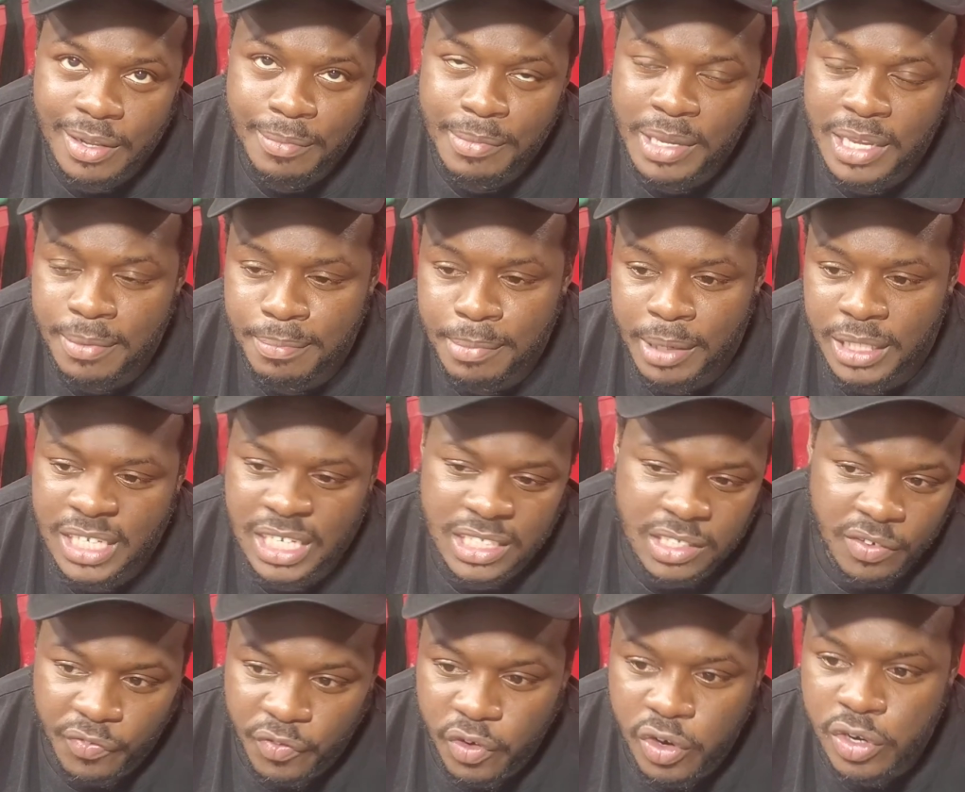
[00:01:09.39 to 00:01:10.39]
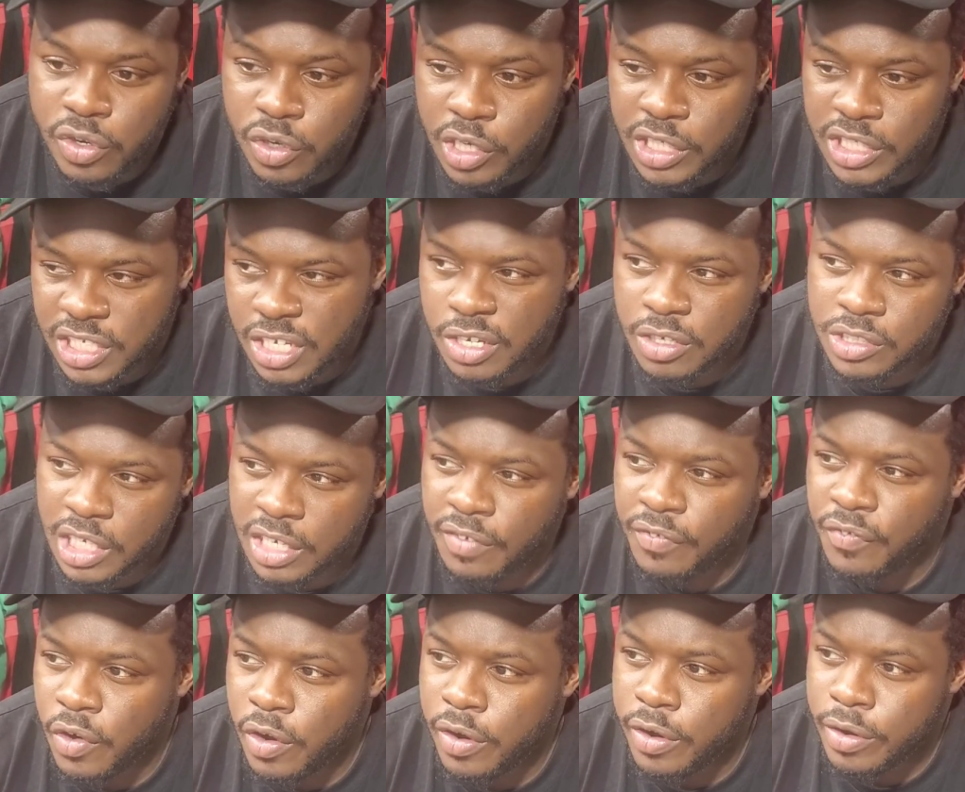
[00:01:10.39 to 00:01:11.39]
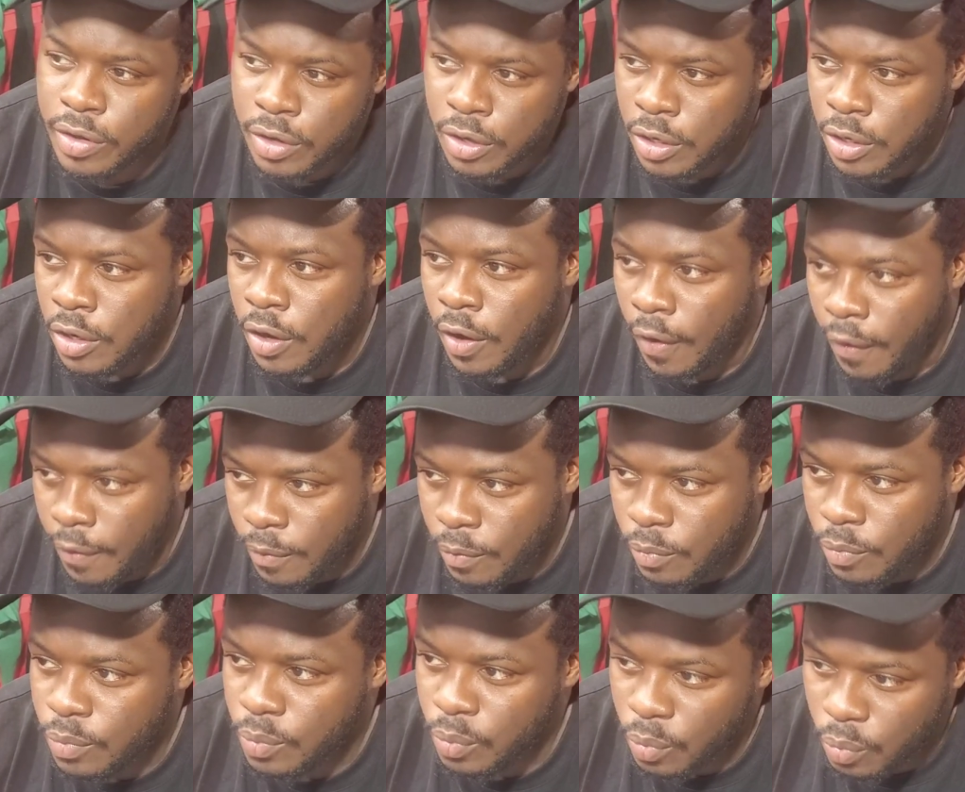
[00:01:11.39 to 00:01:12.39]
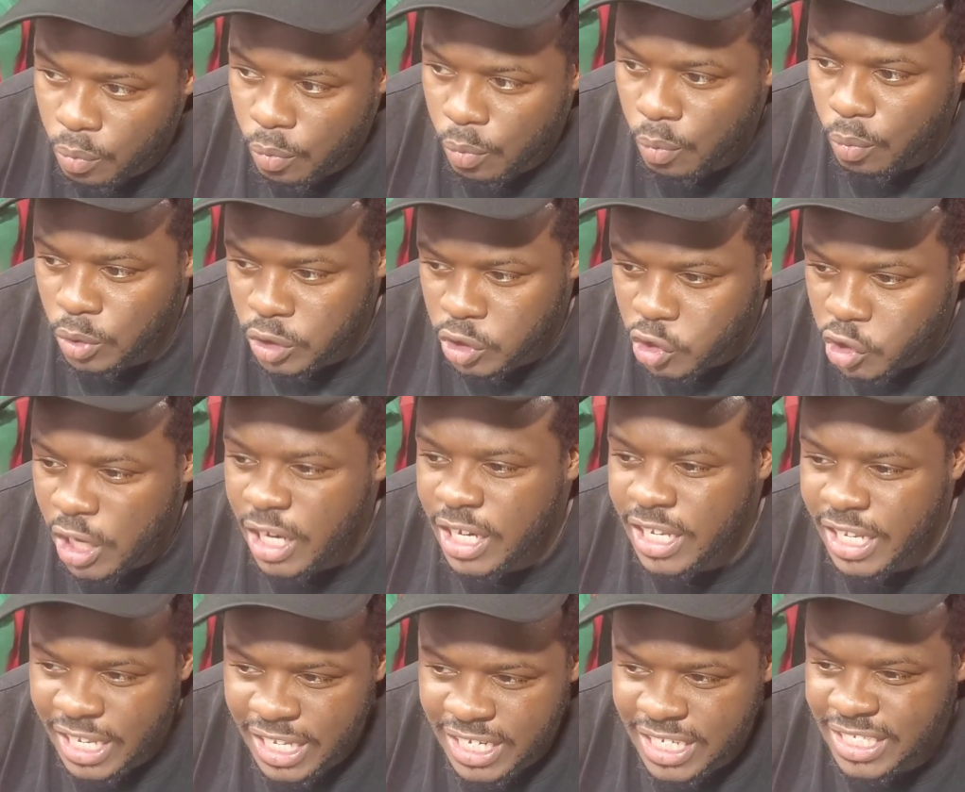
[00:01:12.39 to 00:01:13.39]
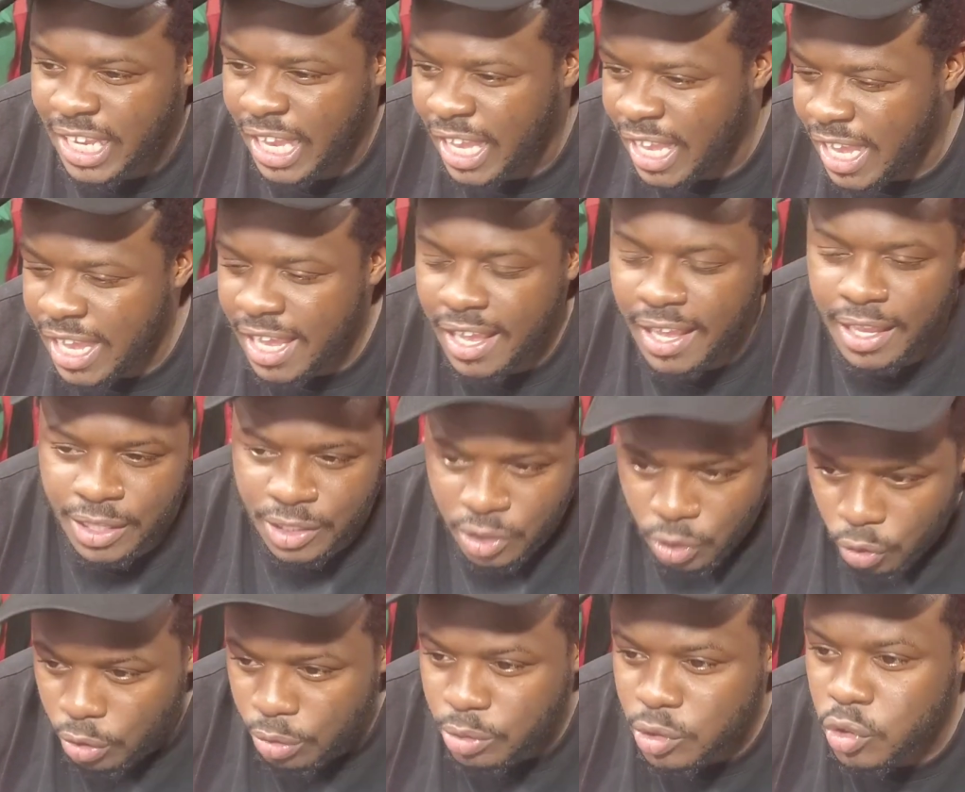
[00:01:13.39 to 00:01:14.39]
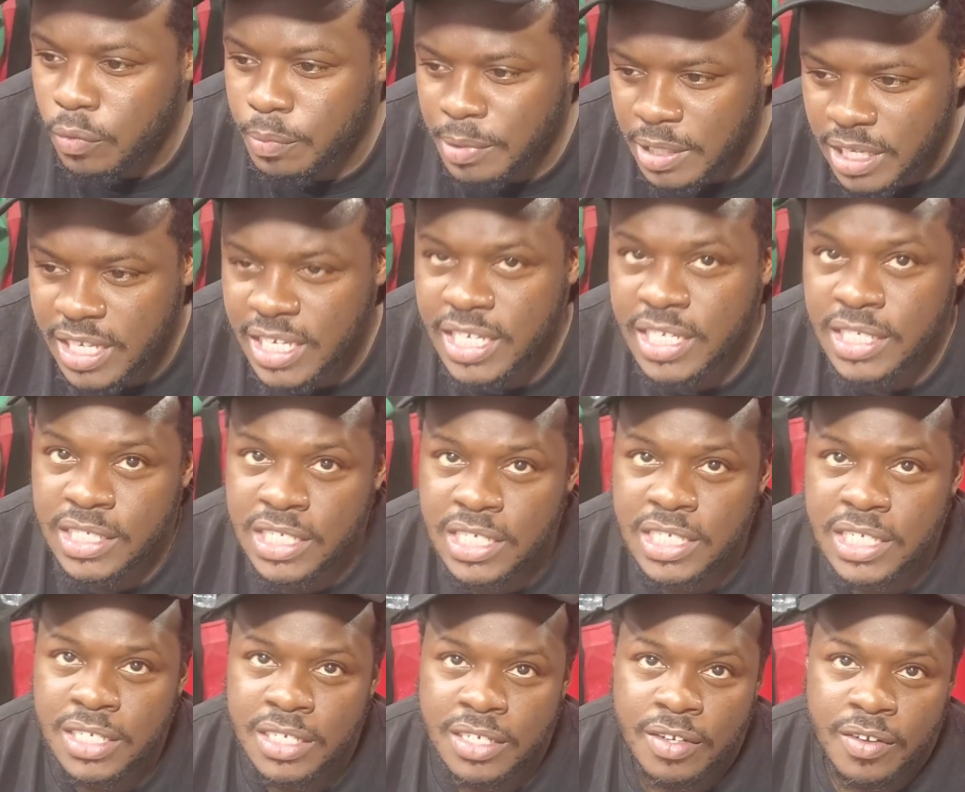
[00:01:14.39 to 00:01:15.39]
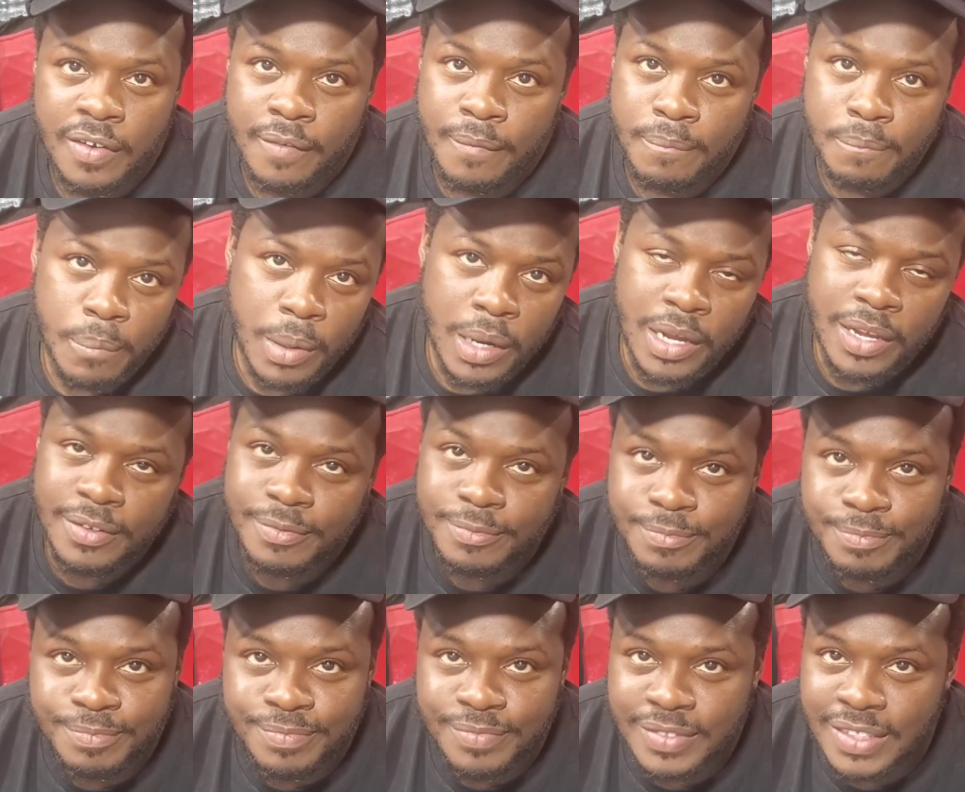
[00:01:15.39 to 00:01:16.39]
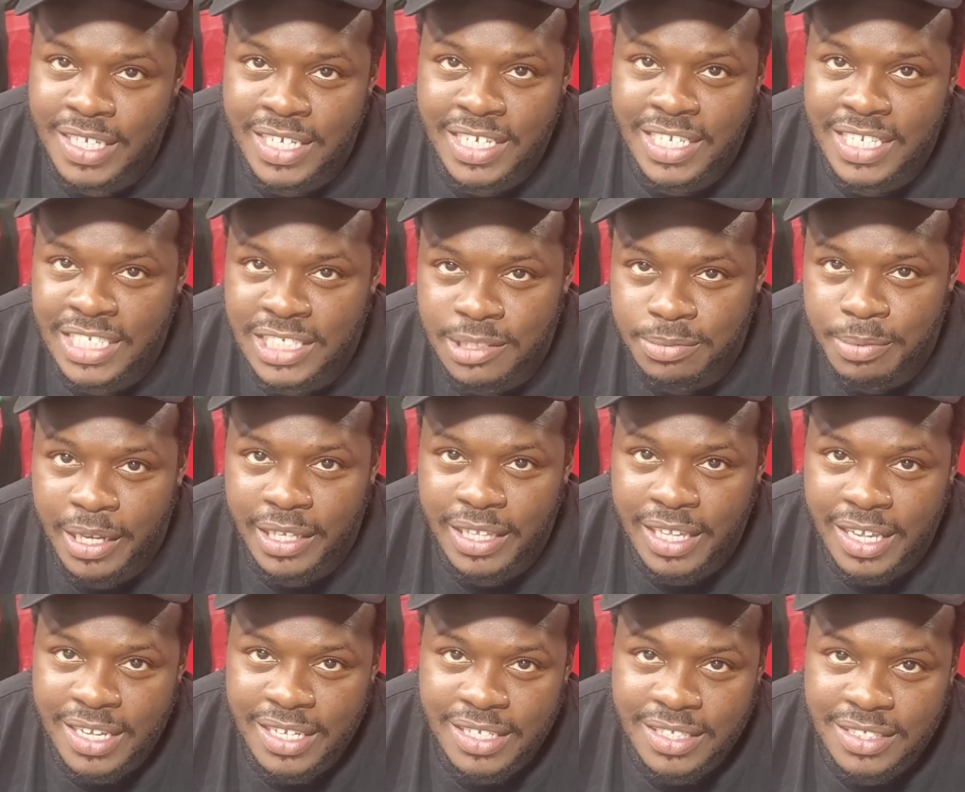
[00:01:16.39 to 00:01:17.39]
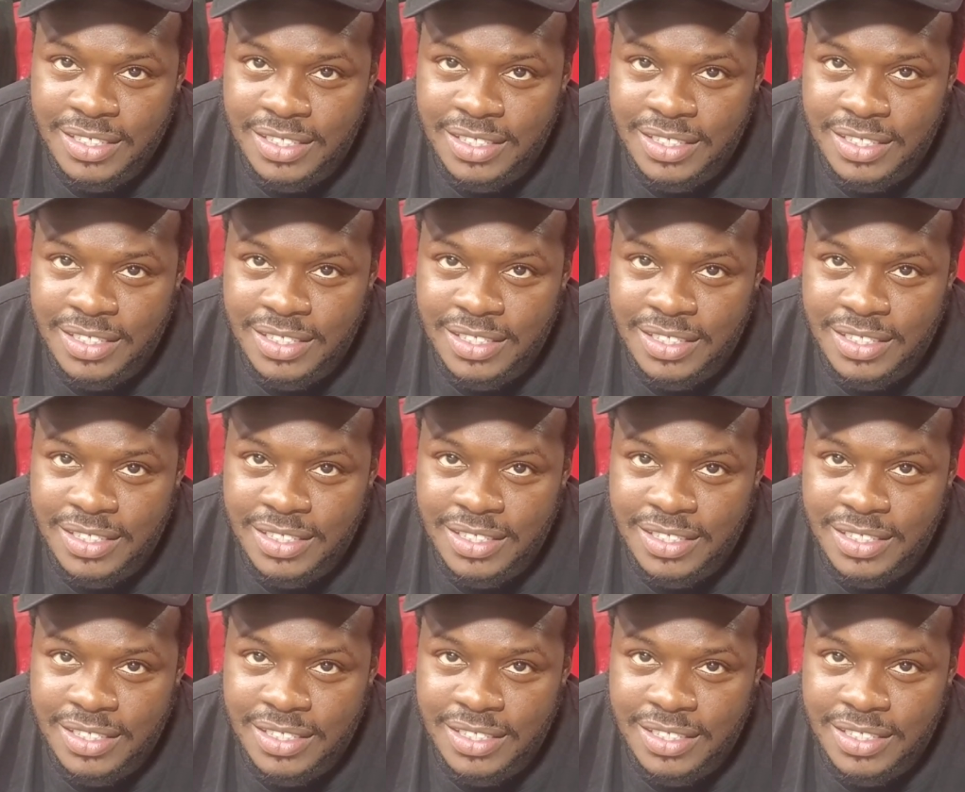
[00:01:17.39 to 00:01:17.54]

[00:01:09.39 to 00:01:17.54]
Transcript: I mean, but Tyson Fury, you could tell Tyson Fury was trying to get in his head and thought it was going to be easy, but he didn't expect that.